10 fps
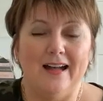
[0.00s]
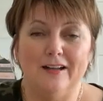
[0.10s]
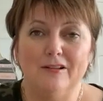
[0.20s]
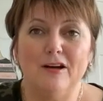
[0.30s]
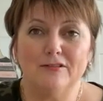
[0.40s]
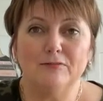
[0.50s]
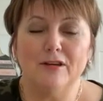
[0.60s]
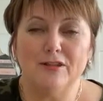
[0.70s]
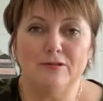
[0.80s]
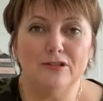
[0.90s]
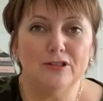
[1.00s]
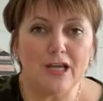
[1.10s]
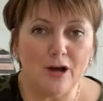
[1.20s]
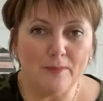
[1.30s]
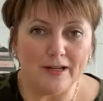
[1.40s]
goes with
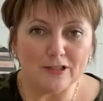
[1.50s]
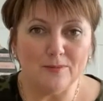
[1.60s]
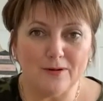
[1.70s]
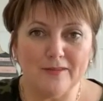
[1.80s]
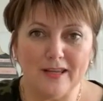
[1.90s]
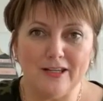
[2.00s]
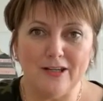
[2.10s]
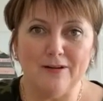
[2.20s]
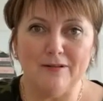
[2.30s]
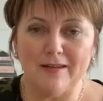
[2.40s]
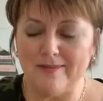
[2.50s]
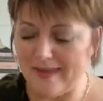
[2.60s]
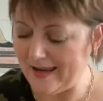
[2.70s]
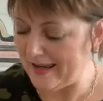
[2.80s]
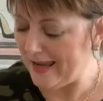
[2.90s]
so much more than you
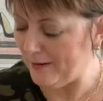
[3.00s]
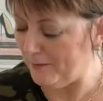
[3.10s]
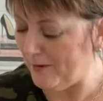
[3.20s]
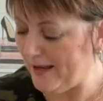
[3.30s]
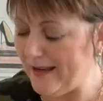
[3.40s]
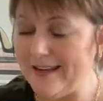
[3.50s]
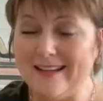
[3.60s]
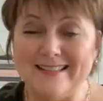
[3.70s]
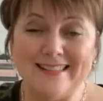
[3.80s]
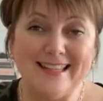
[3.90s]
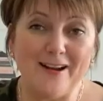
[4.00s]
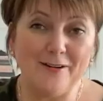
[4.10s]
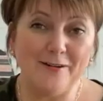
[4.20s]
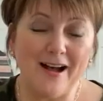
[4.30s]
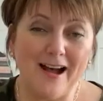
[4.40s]
think it would.
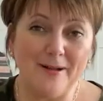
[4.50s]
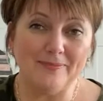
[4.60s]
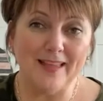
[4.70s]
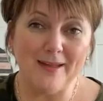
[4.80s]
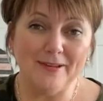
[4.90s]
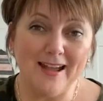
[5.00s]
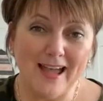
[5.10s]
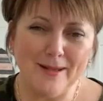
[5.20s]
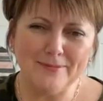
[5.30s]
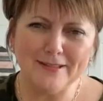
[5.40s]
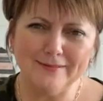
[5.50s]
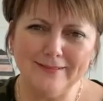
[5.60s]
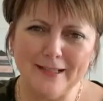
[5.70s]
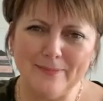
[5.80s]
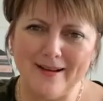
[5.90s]
So I'm not
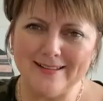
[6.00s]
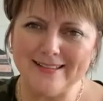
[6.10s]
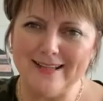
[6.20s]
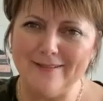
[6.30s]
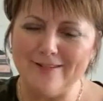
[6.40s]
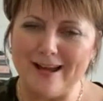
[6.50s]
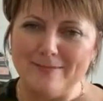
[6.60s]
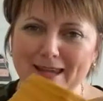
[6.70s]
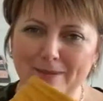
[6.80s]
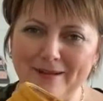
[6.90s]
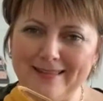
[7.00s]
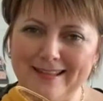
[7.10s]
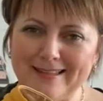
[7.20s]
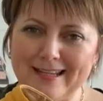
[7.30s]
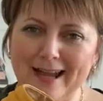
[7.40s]
absolutely positive I'm keeping
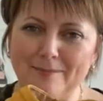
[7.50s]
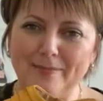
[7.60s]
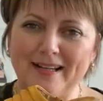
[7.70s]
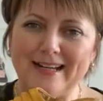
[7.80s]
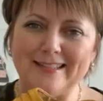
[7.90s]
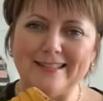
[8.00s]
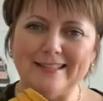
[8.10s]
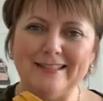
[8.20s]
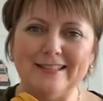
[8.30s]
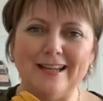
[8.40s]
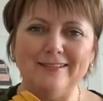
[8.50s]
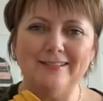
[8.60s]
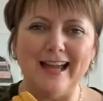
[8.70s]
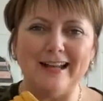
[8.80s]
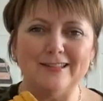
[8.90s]
these yet, but I still
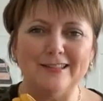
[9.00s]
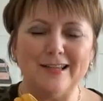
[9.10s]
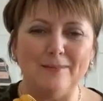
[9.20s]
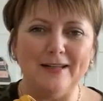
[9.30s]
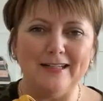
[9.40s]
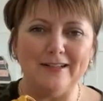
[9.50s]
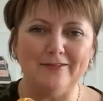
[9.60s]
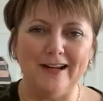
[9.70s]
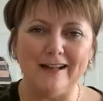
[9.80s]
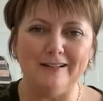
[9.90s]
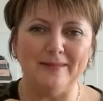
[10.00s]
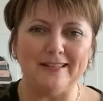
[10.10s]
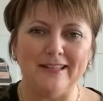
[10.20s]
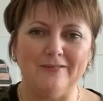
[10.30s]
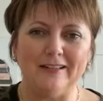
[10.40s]
like so many different
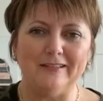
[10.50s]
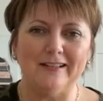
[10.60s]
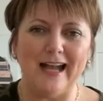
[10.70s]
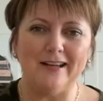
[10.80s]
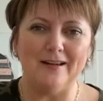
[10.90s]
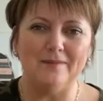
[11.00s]
elements. Even look at